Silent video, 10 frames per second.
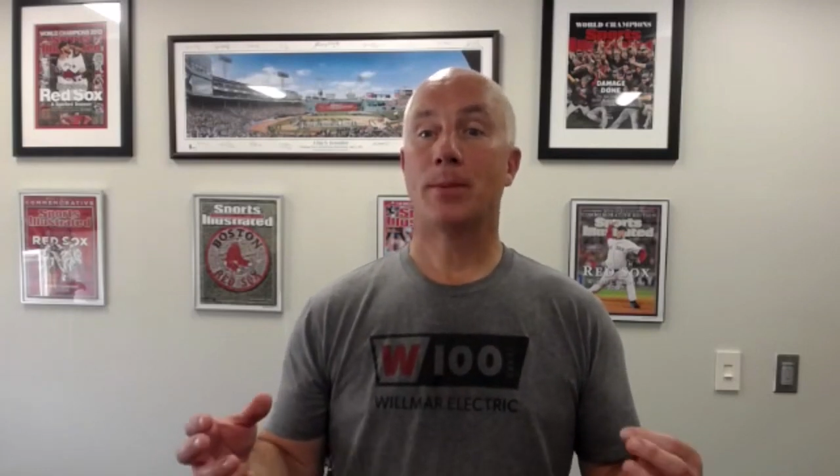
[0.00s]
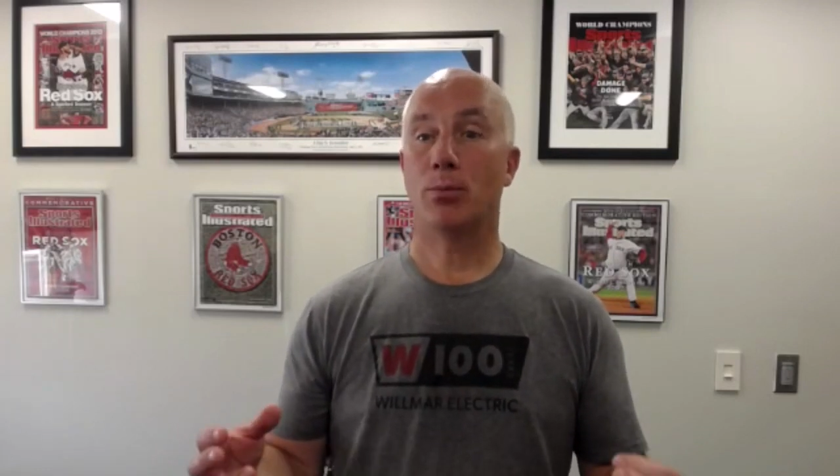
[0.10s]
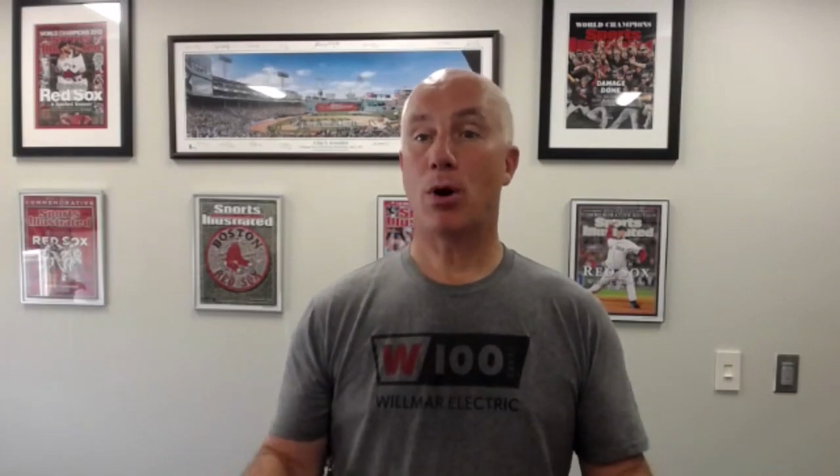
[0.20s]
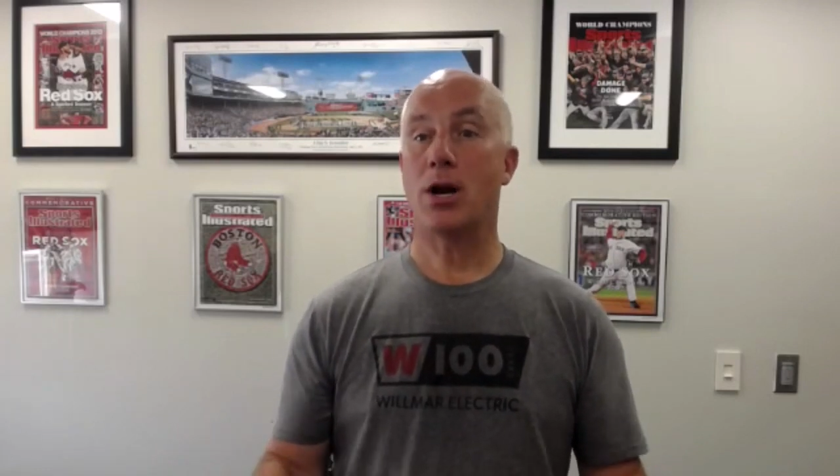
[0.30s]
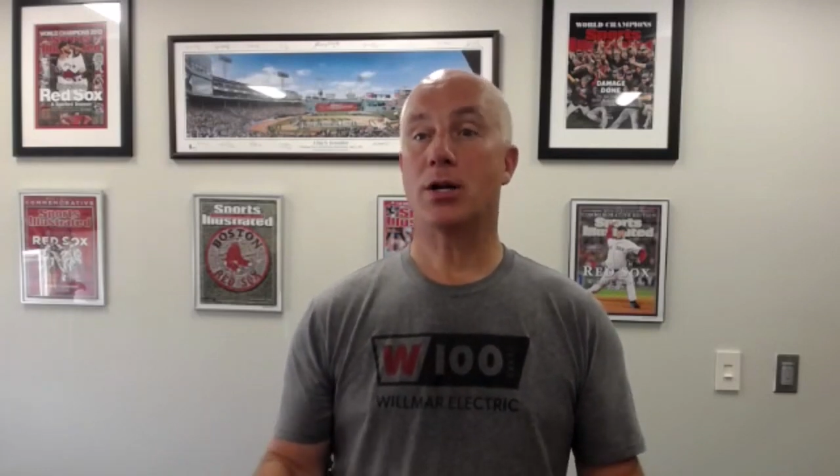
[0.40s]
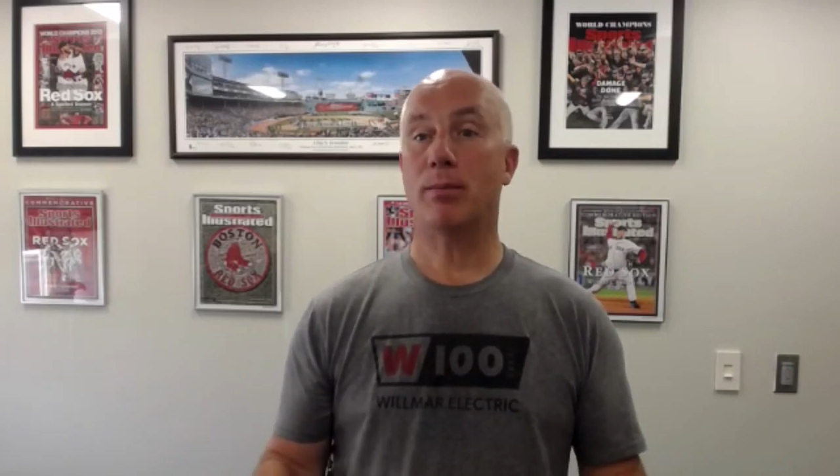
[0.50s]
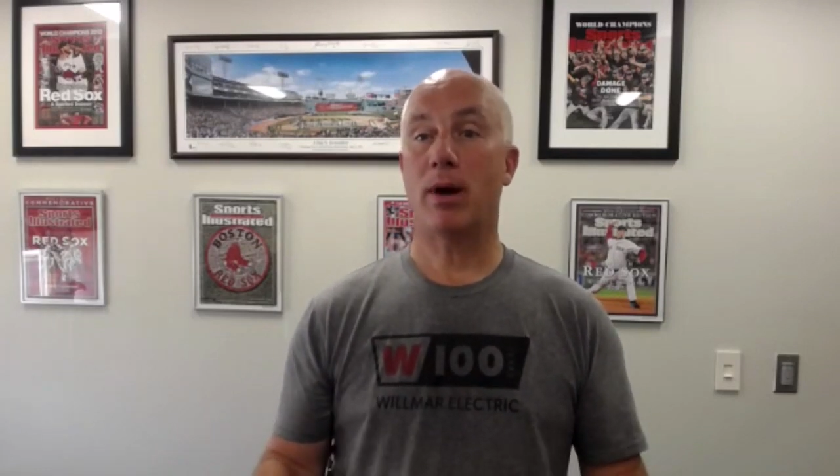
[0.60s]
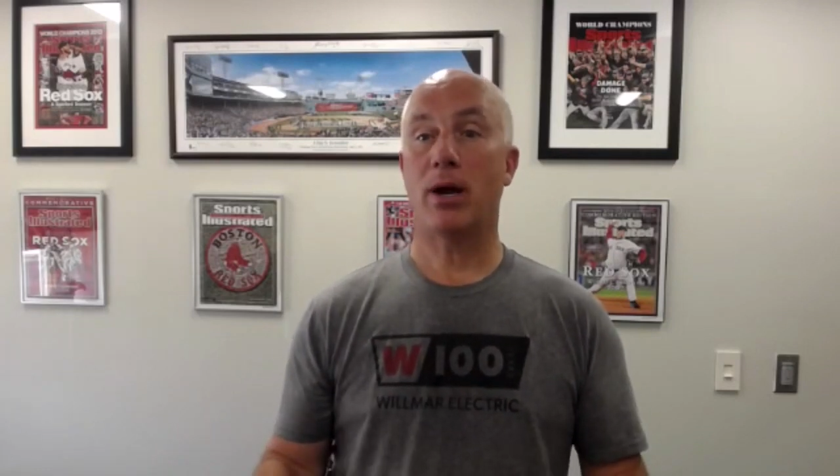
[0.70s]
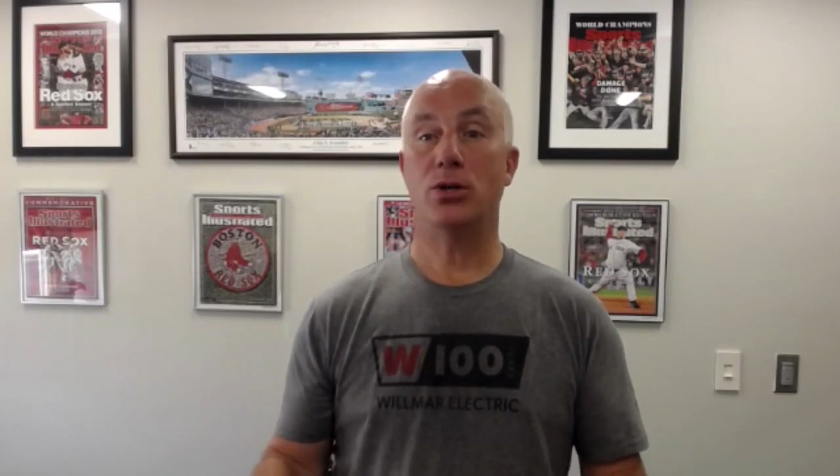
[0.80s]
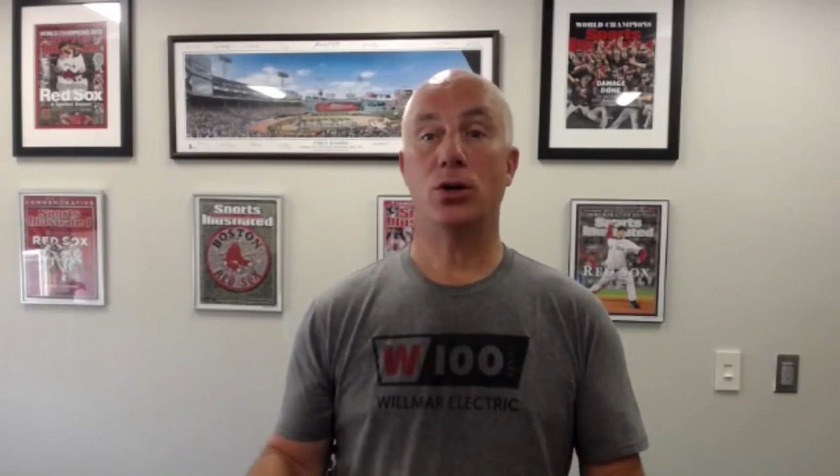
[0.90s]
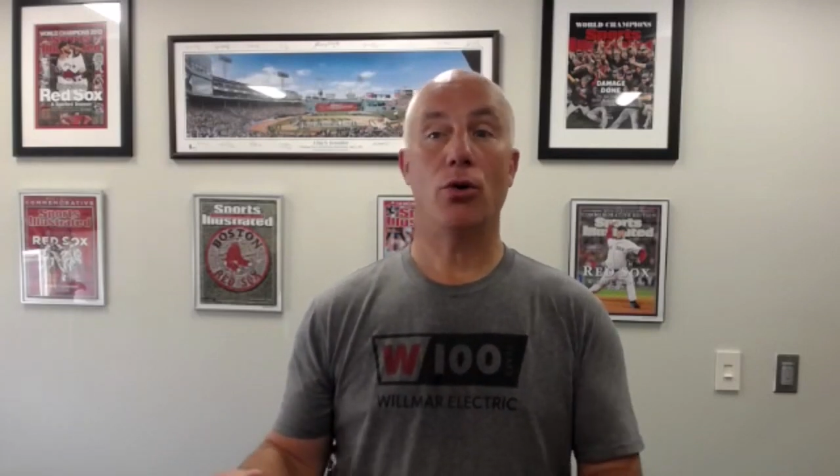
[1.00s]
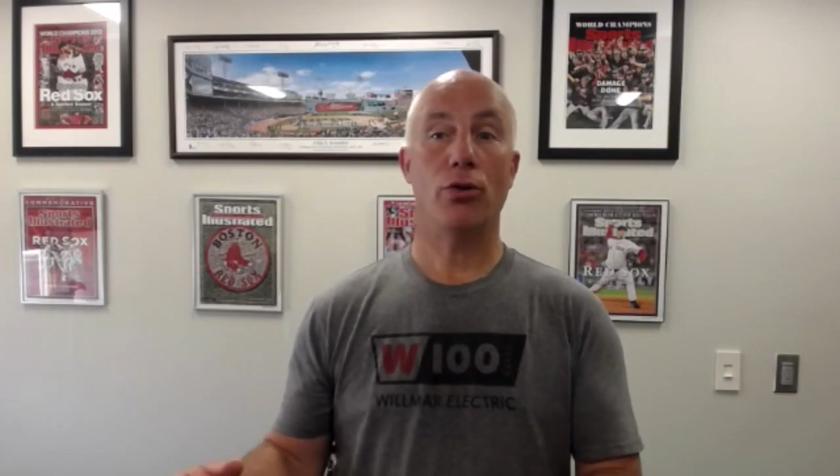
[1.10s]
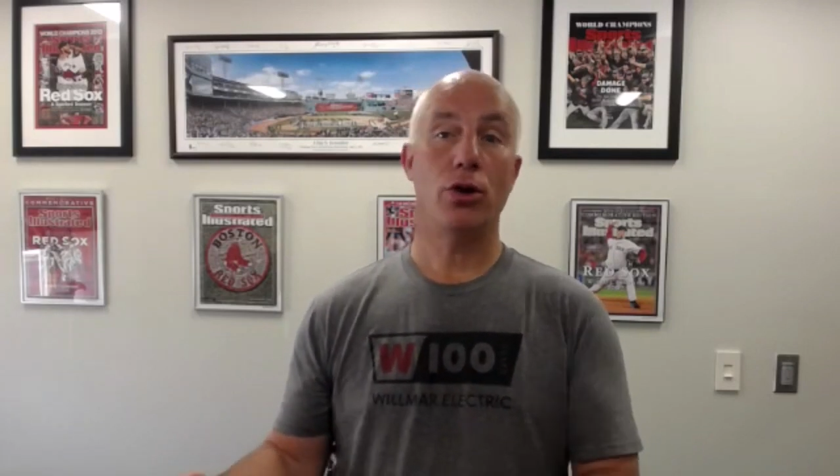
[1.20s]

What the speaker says: your project manager, or the